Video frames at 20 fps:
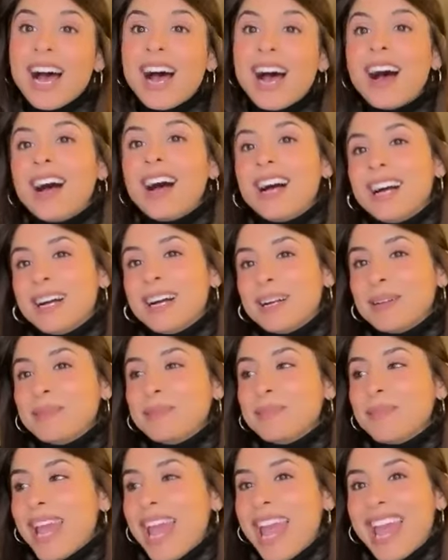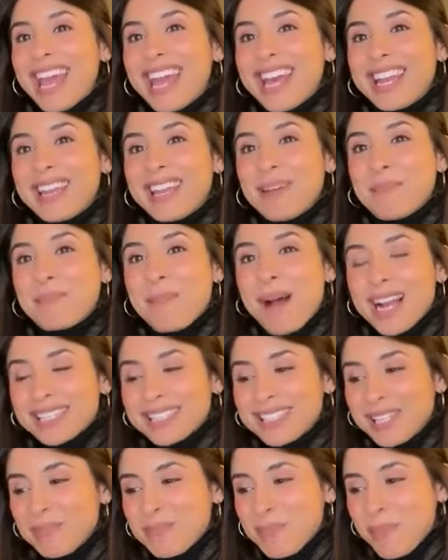Um, and
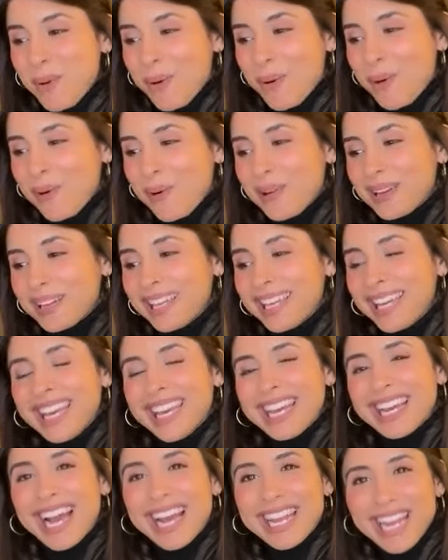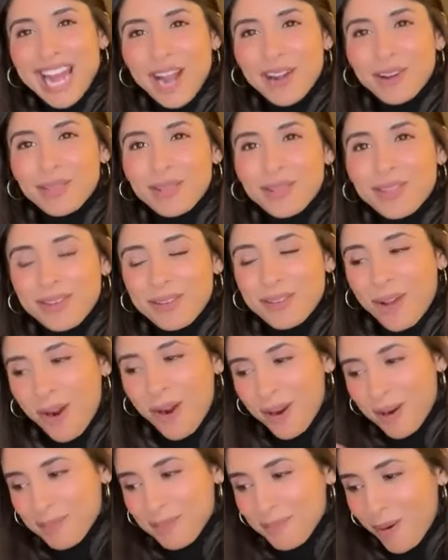Maximo Gallardo, the,
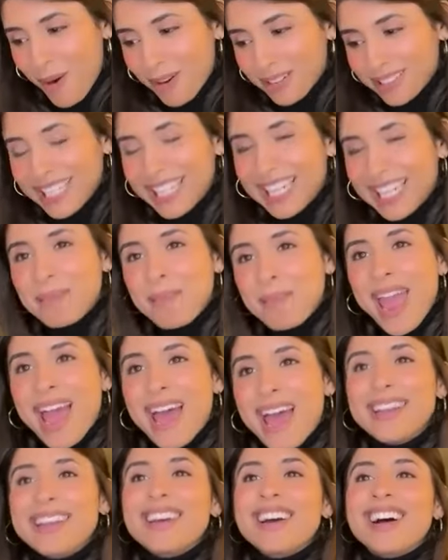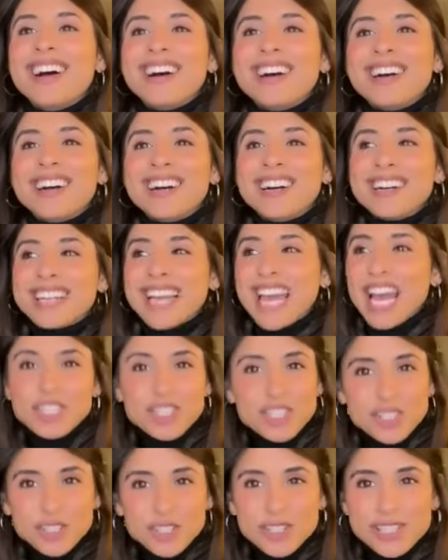our, our leading man, uh,
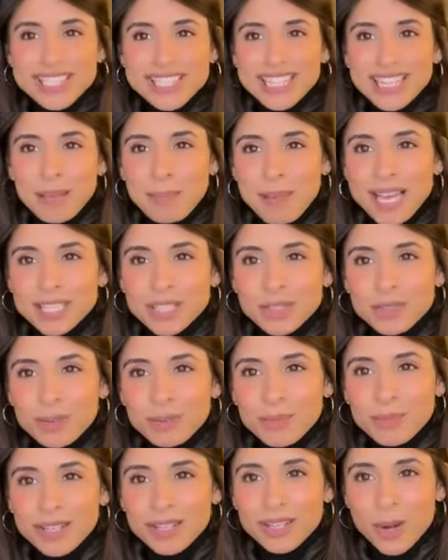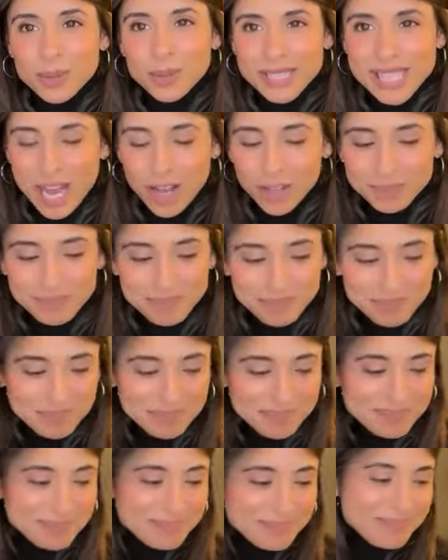catches her stealing pens from the hotel
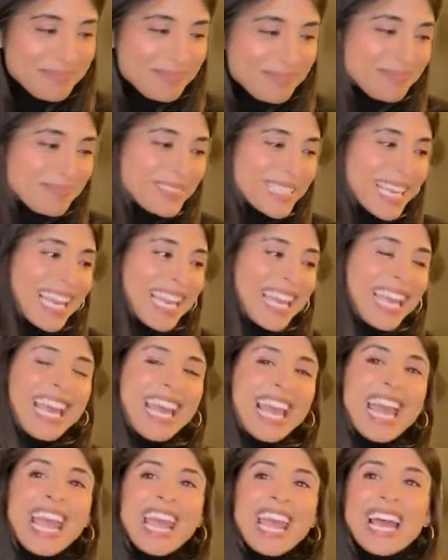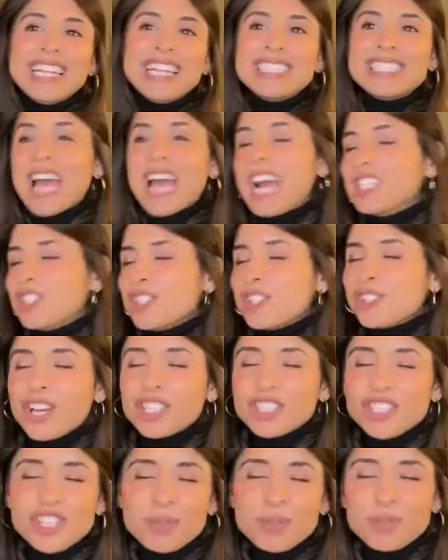and I just
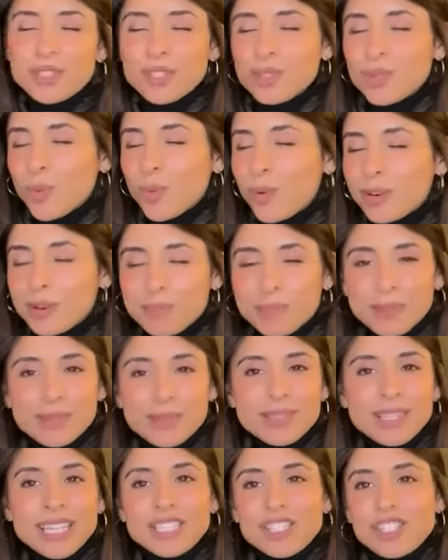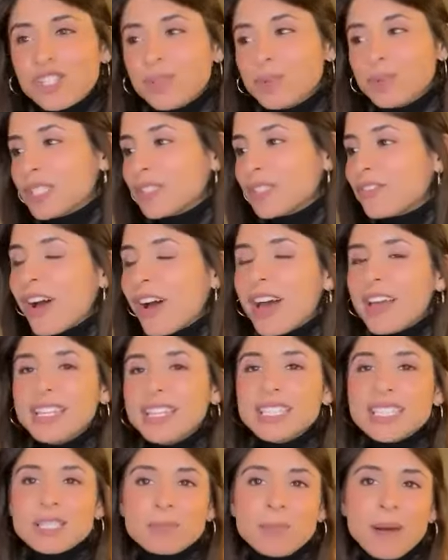thought she was adorable and she was fun
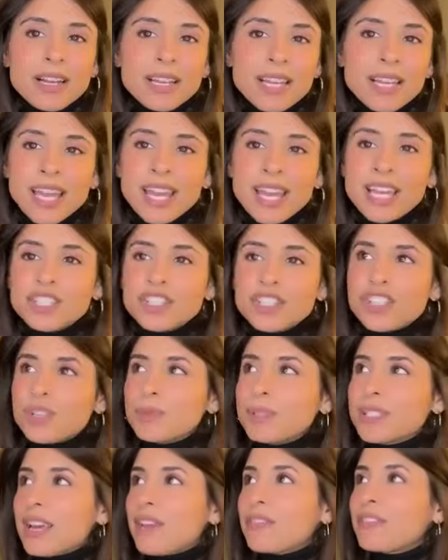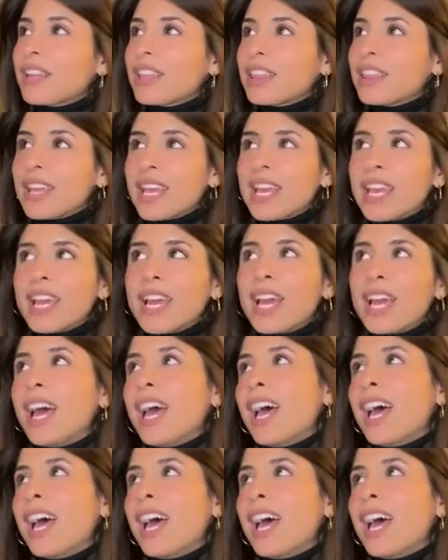and spunky and she was everything.